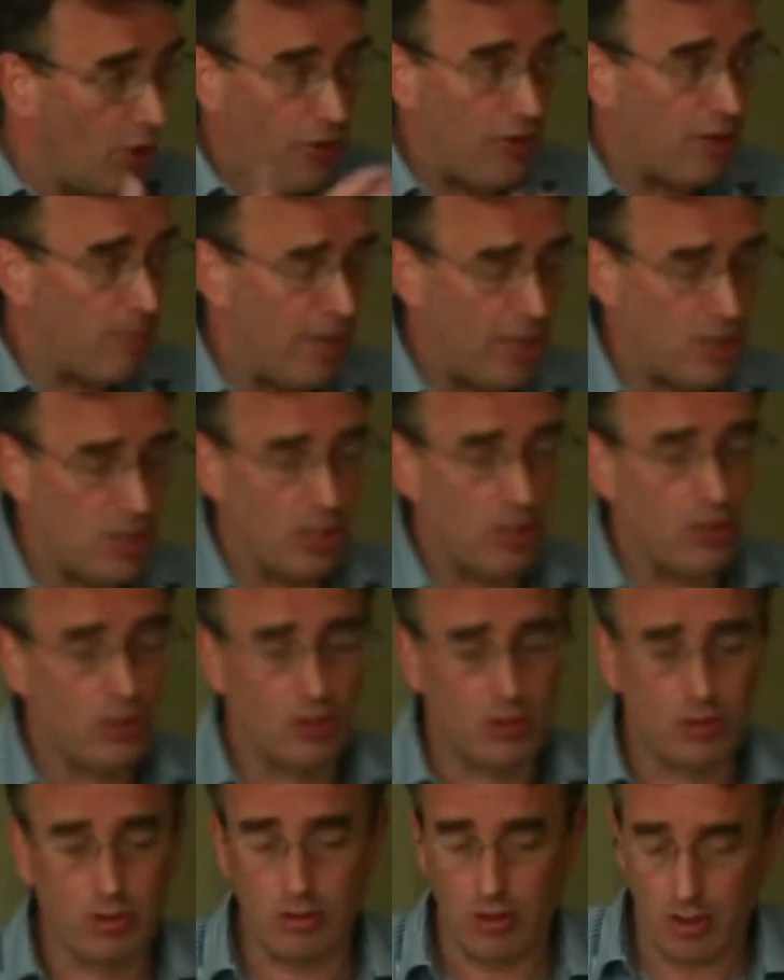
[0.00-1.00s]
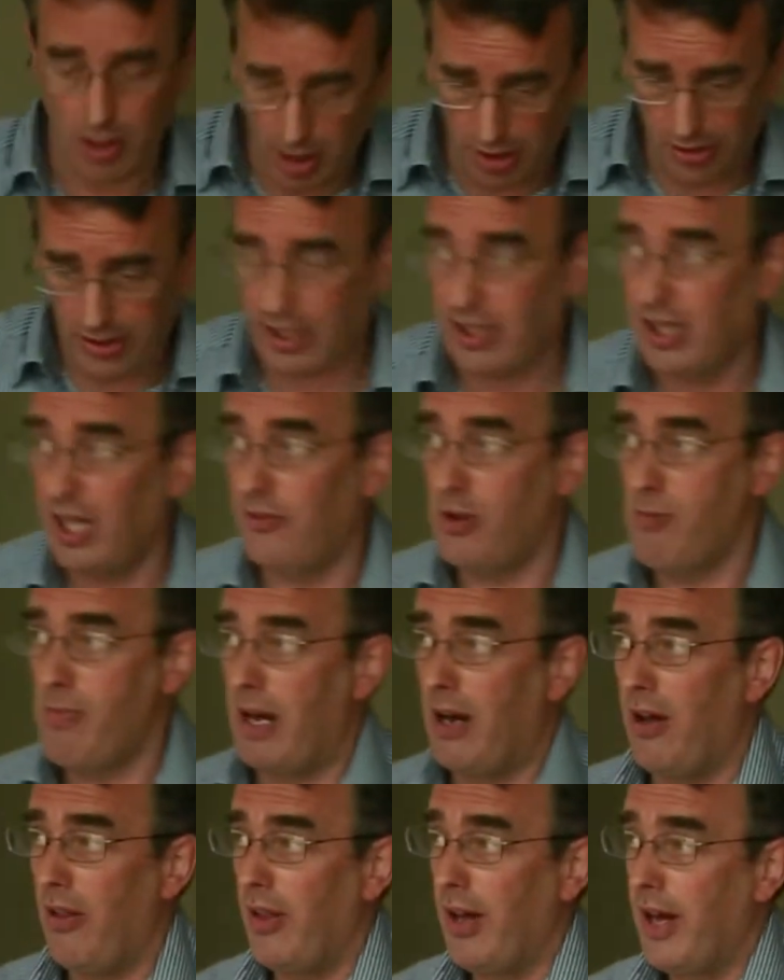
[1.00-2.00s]
Nothing magical, nothing clever
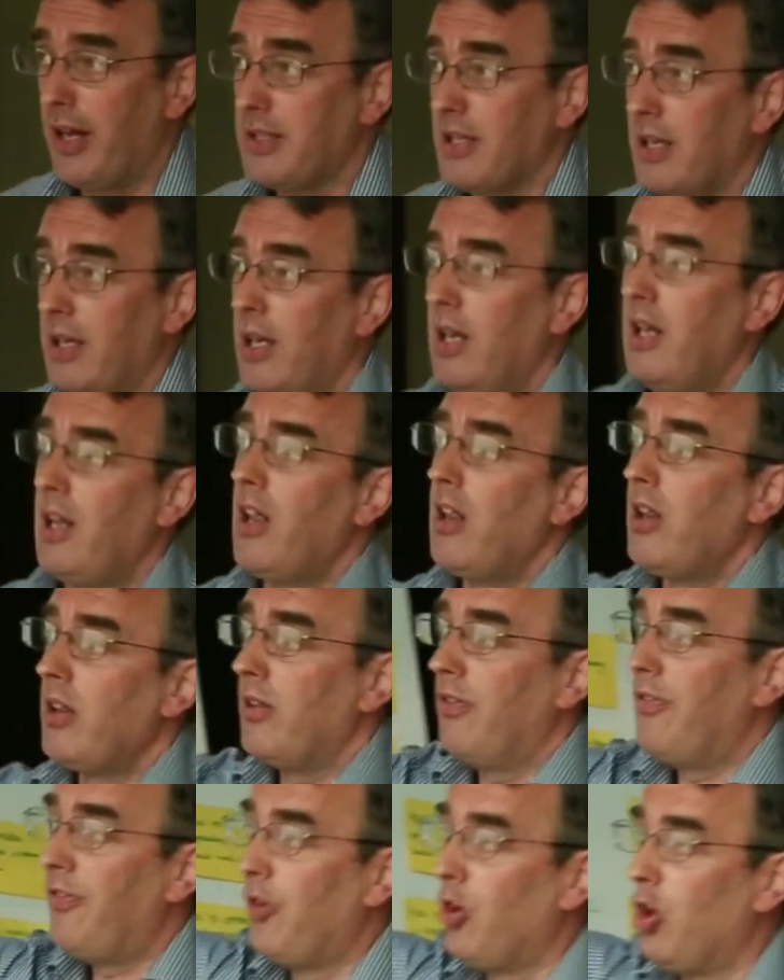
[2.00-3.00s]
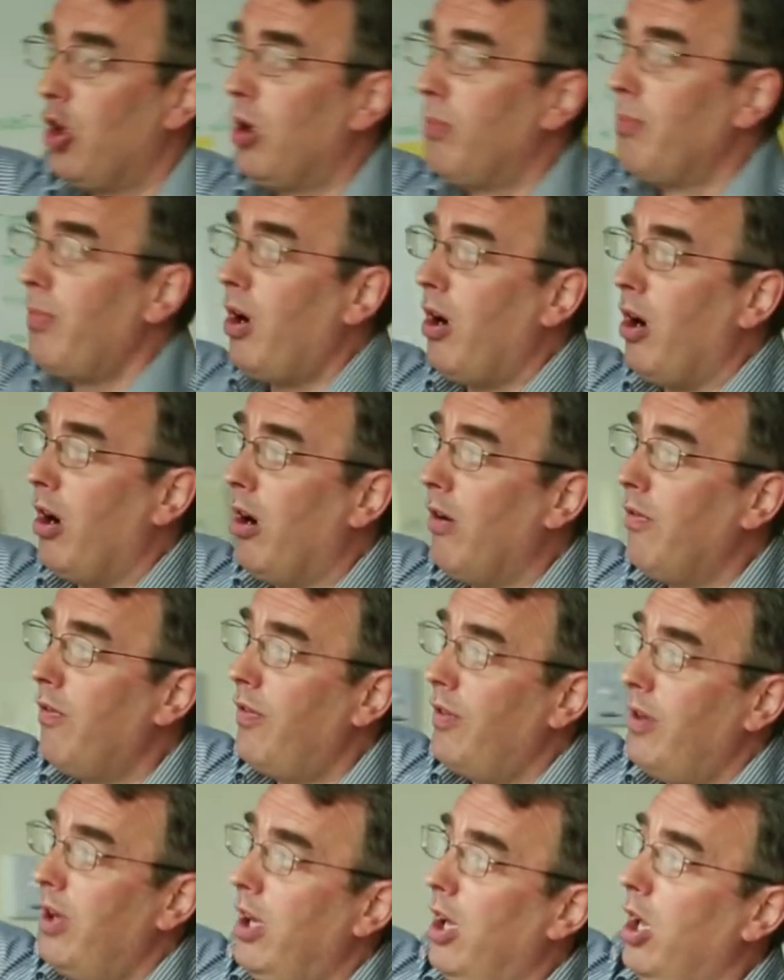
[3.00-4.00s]
about that. The form
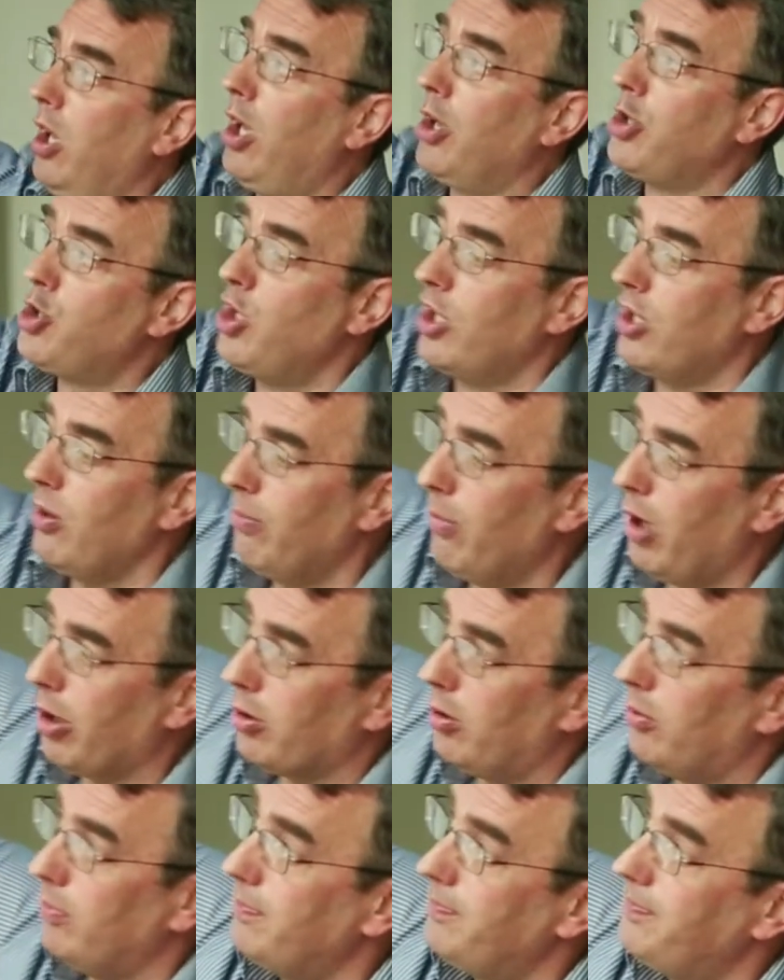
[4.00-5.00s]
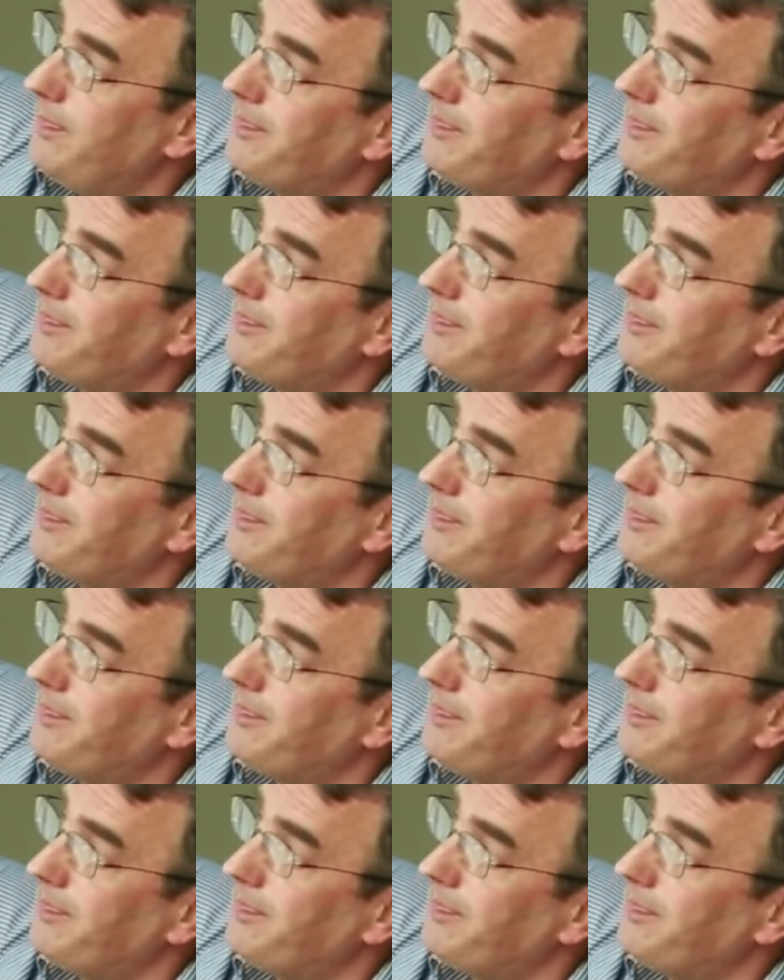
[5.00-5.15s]
of a logic model.